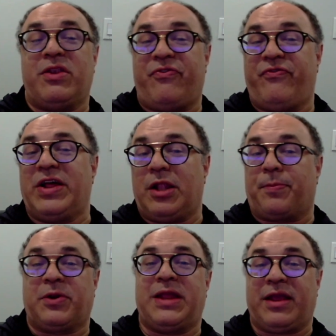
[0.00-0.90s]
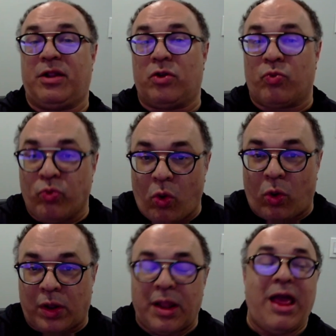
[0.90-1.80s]
to fill a particular
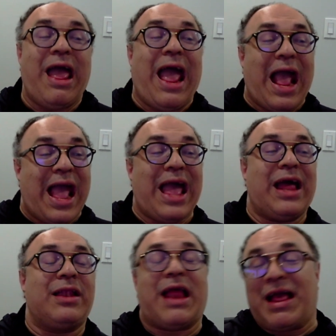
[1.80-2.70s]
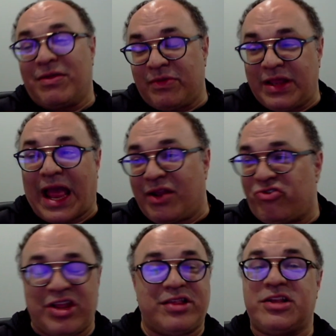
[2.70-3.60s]
role. And
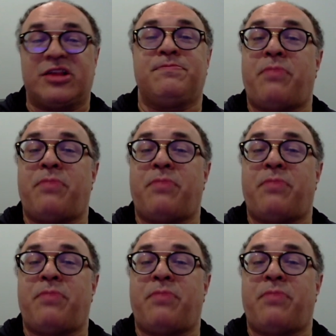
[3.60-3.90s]
she's just